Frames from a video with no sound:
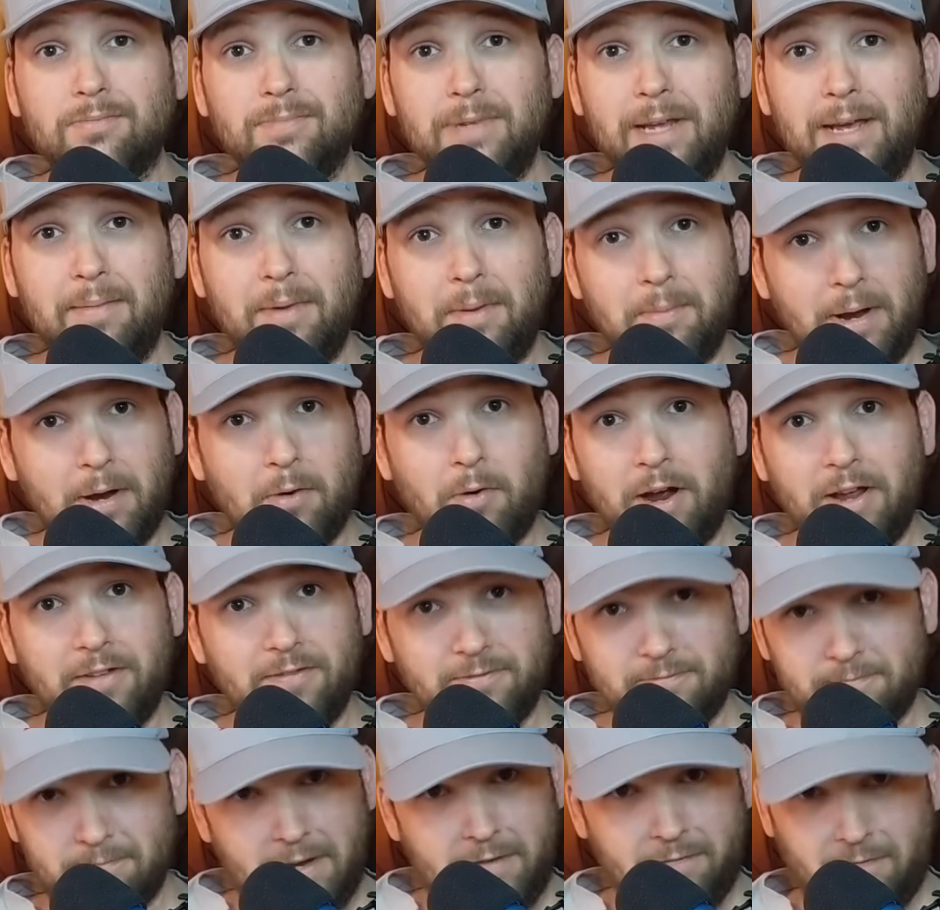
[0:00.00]
Yeah, me and my
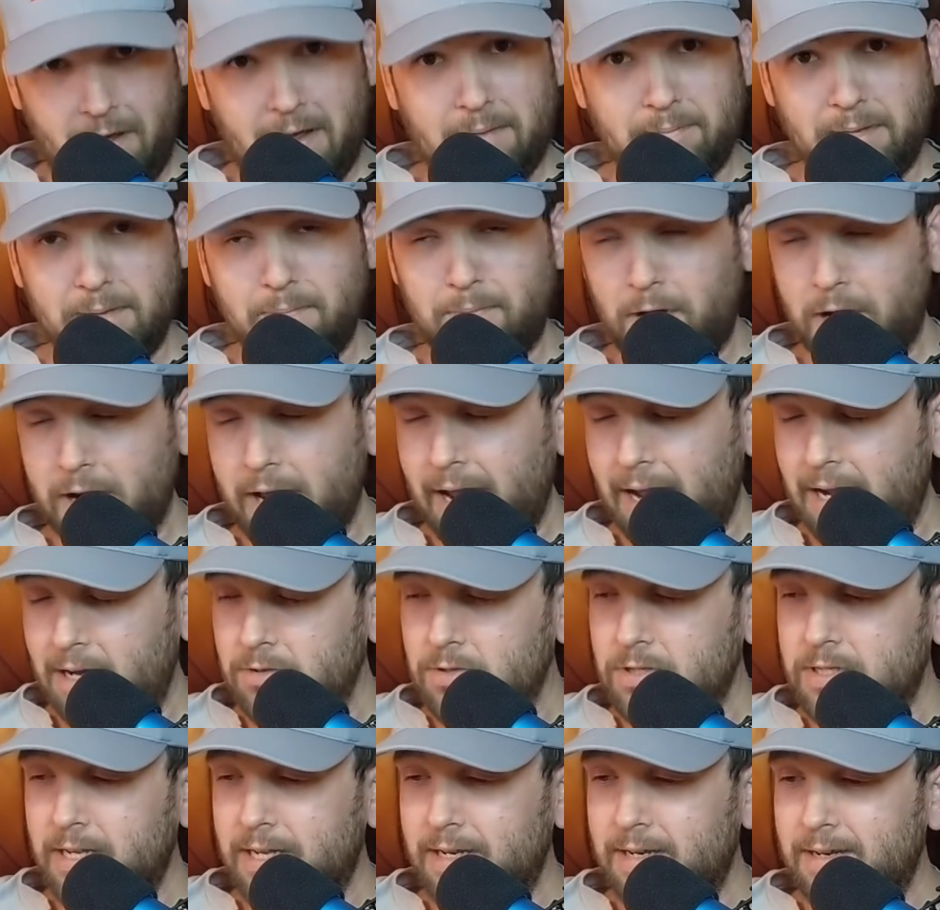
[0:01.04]
wife, my family bought a
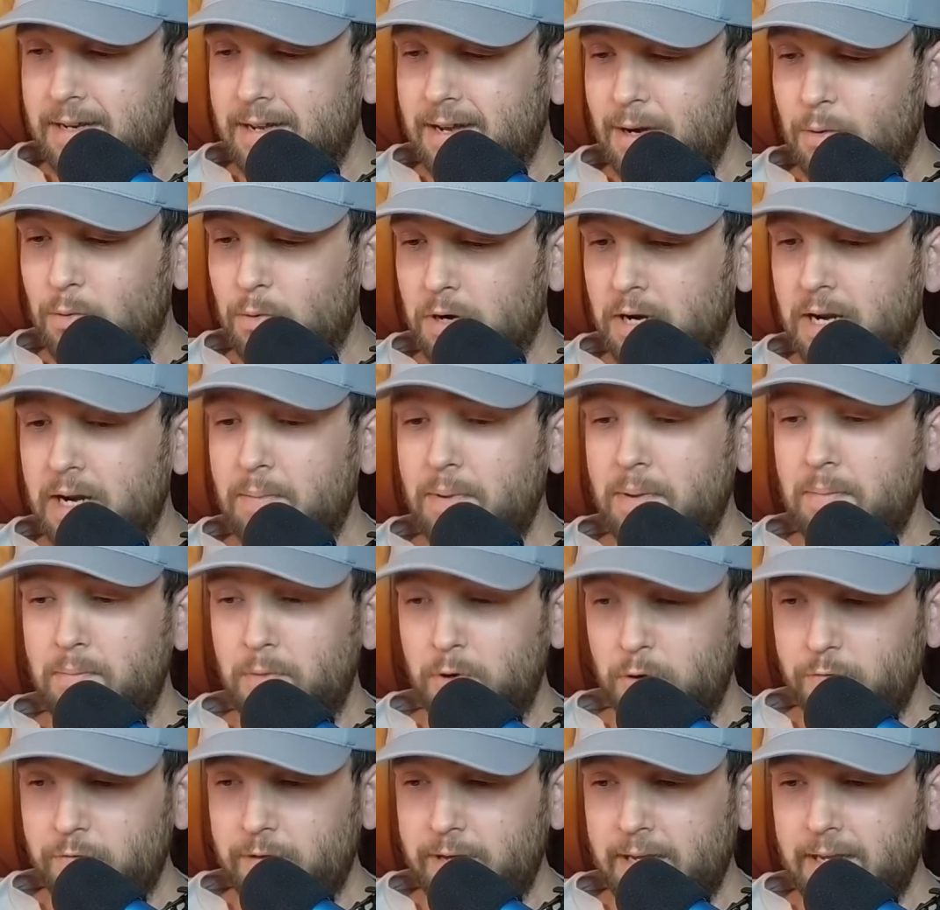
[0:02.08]
house, and we're going to be
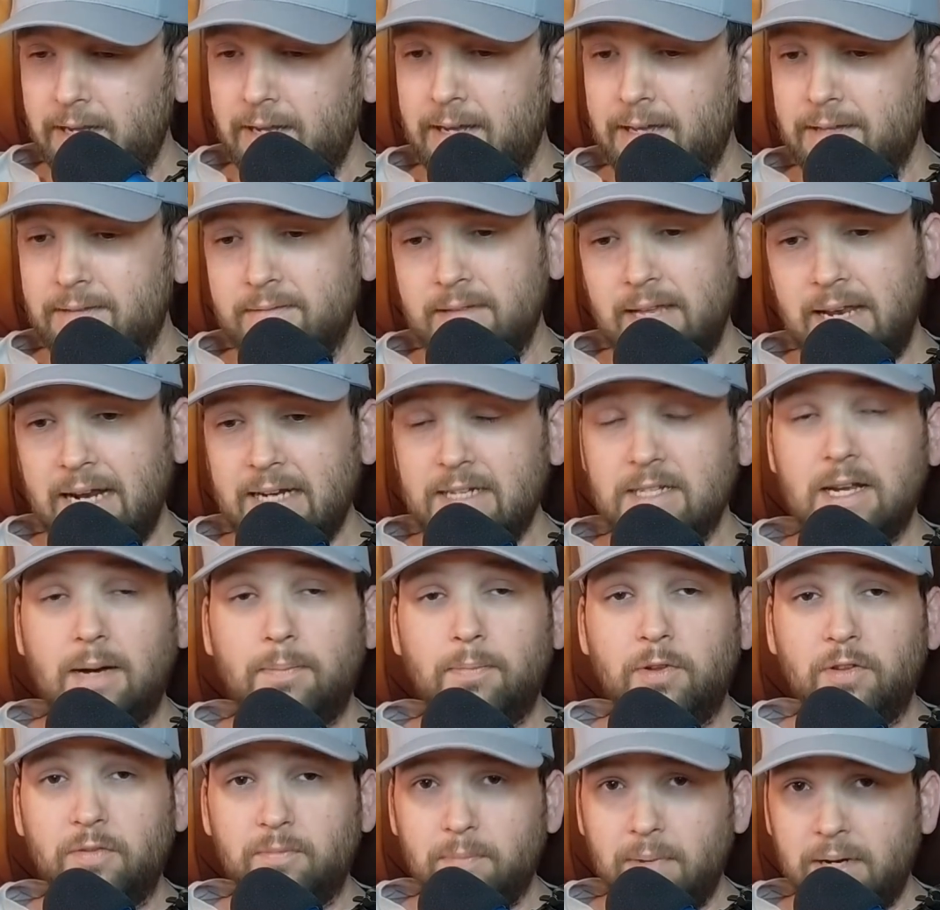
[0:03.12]
moving in the next
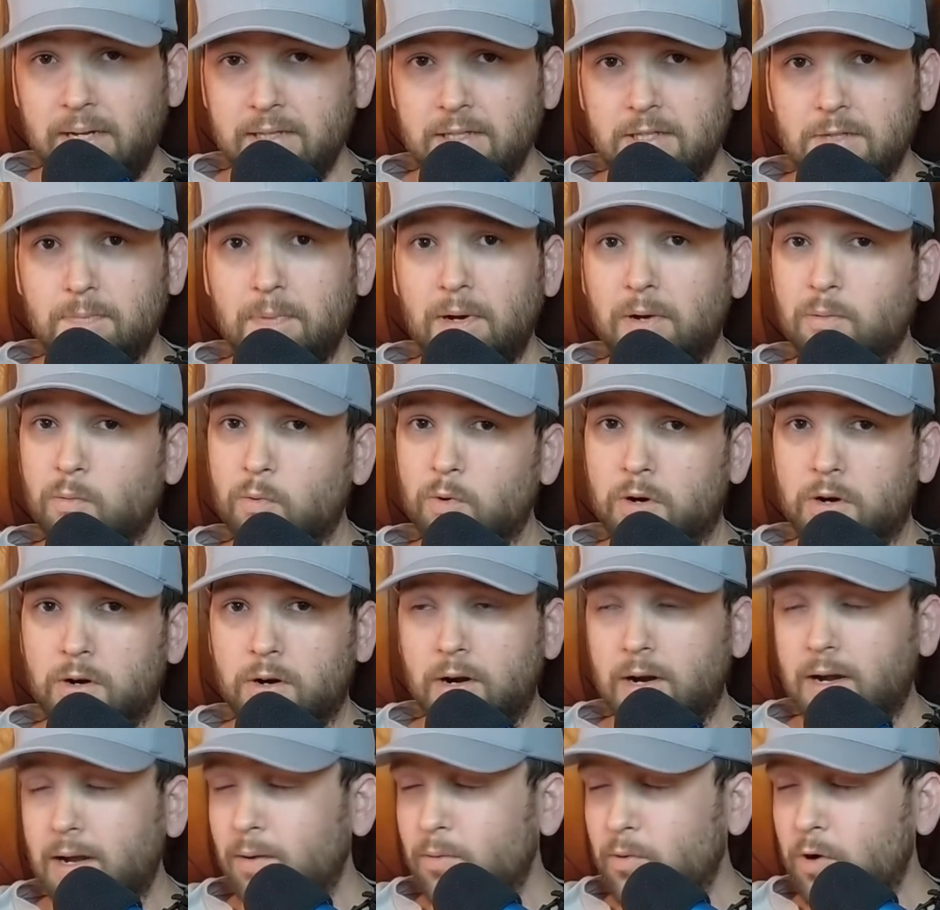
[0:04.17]
couple of months, but we're
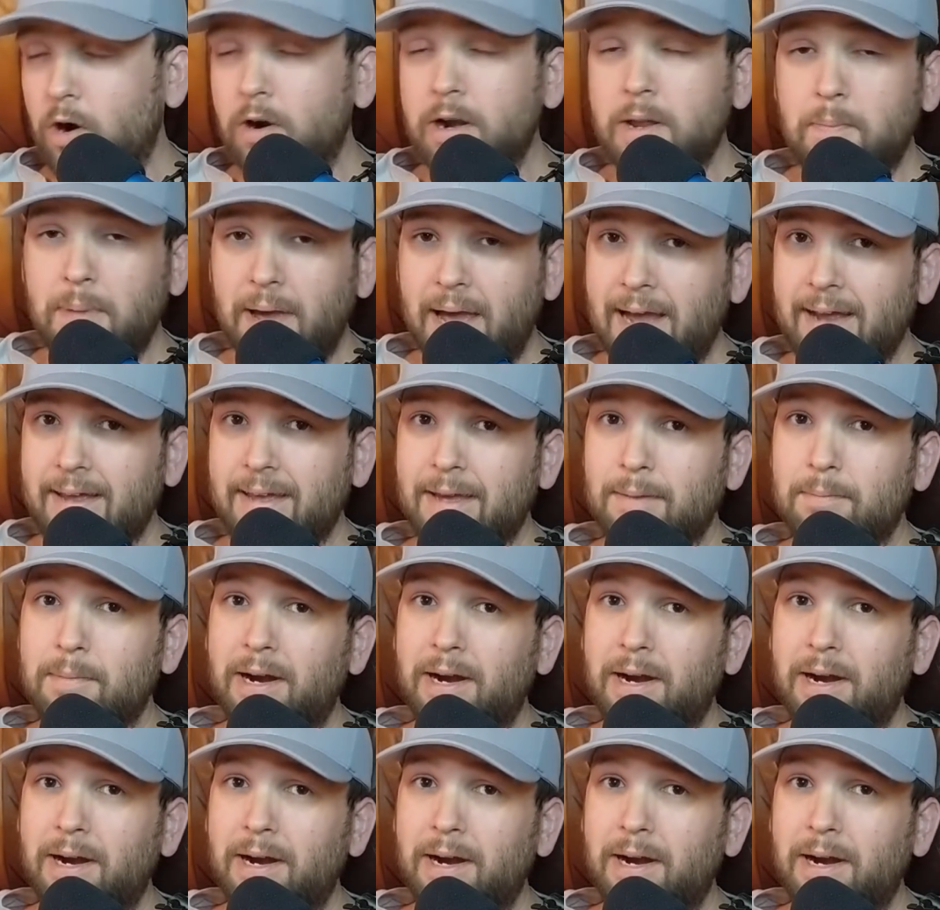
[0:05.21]
already packing.